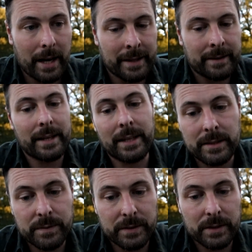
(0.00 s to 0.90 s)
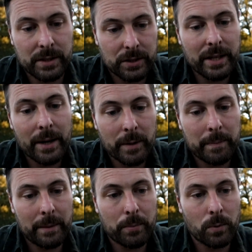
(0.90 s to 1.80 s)
and things to share with
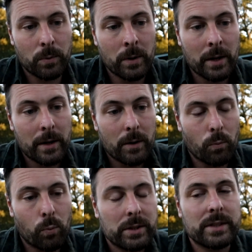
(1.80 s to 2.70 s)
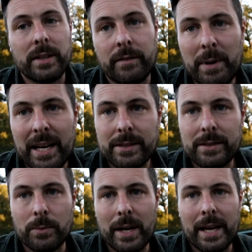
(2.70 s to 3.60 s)
people once I've
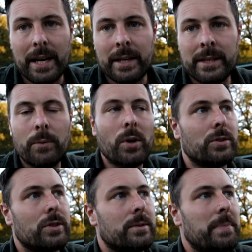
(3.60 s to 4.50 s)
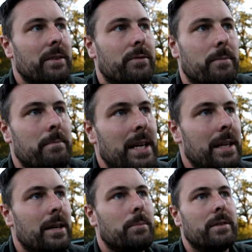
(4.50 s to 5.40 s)
passed away. And they won't just be from
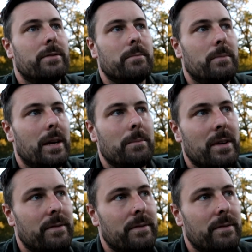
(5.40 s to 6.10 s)
me, they'll be from like my